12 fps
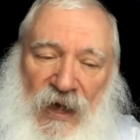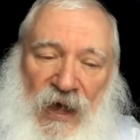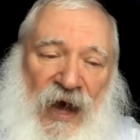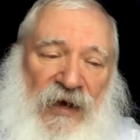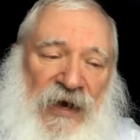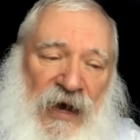
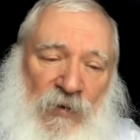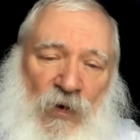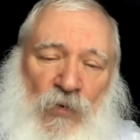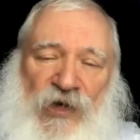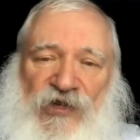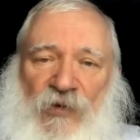And how are
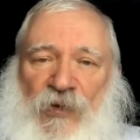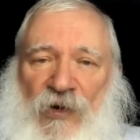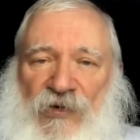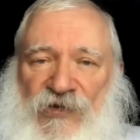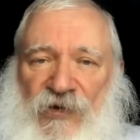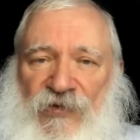we
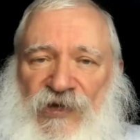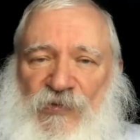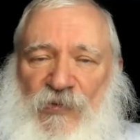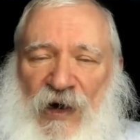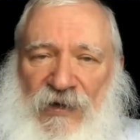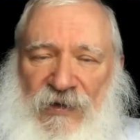supposed to
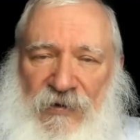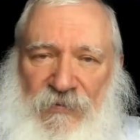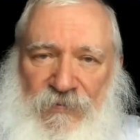respond?